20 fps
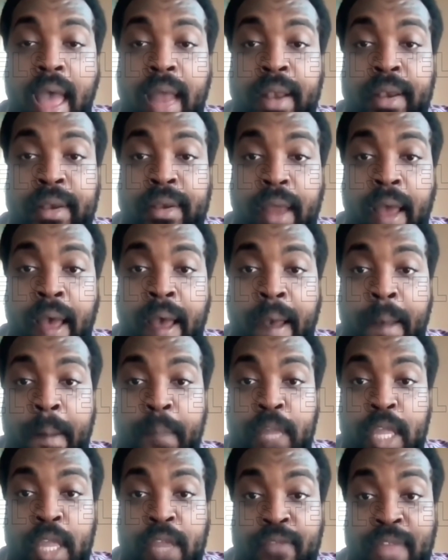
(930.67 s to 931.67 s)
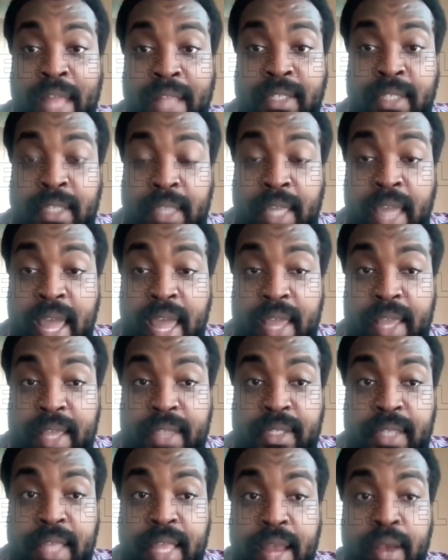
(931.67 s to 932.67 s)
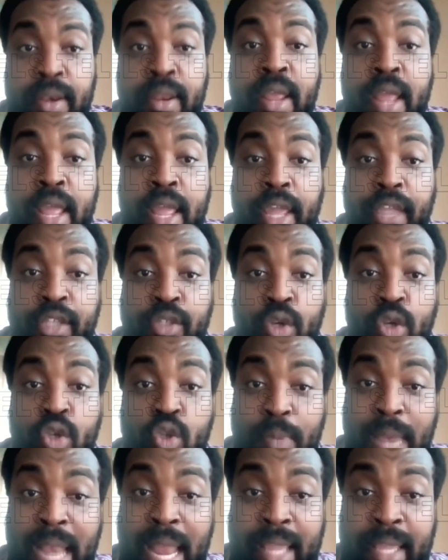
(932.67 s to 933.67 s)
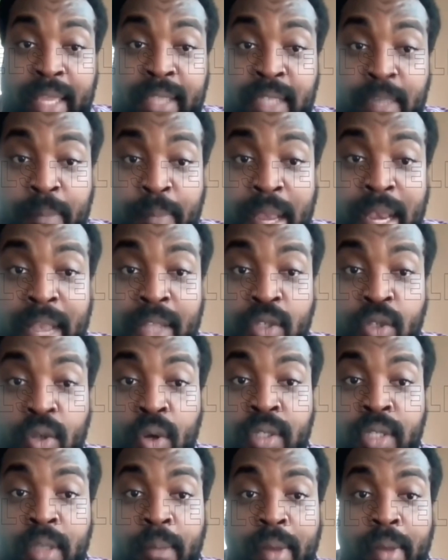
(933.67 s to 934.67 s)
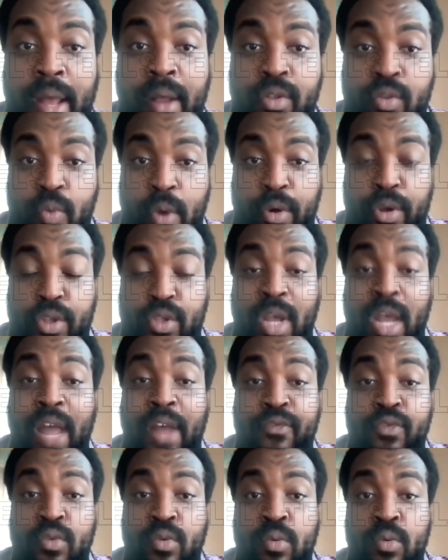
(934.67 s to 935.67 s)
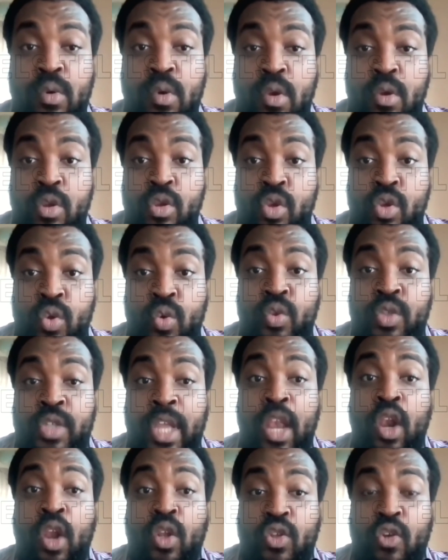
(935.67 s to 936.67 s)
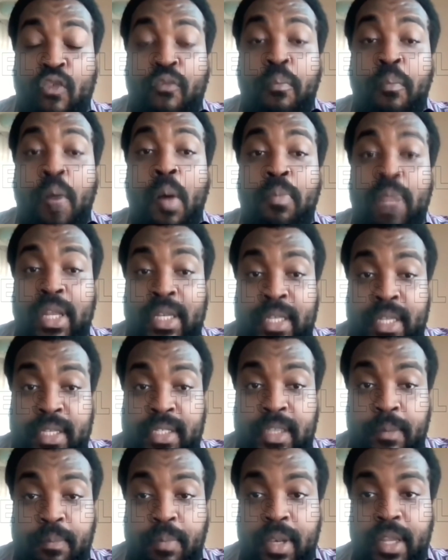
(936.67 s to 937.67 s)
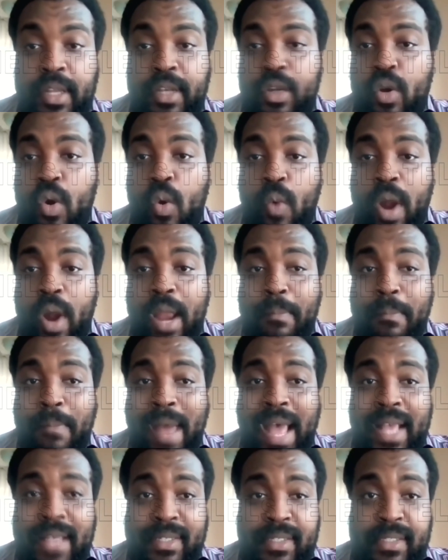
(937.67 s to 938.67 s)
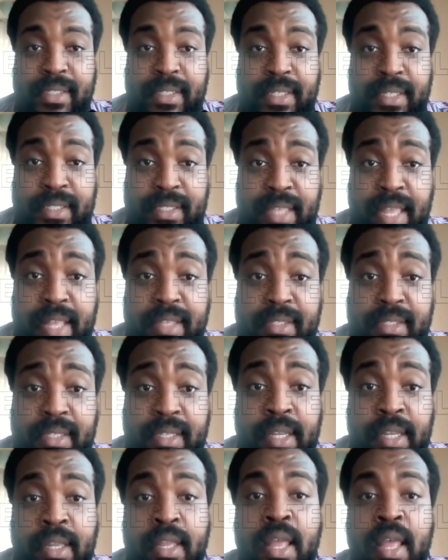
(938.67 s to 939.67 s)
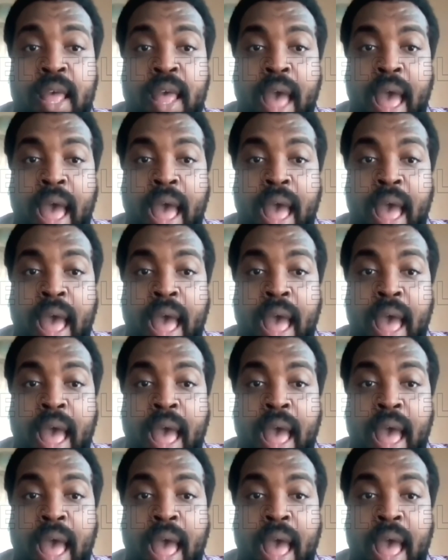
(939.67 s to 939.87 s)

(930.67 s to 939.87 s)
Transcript: And if that's the case, then it's going to be like Isabella talks about. We're going to have to use a lot of public discipline, wearing masks, distancing.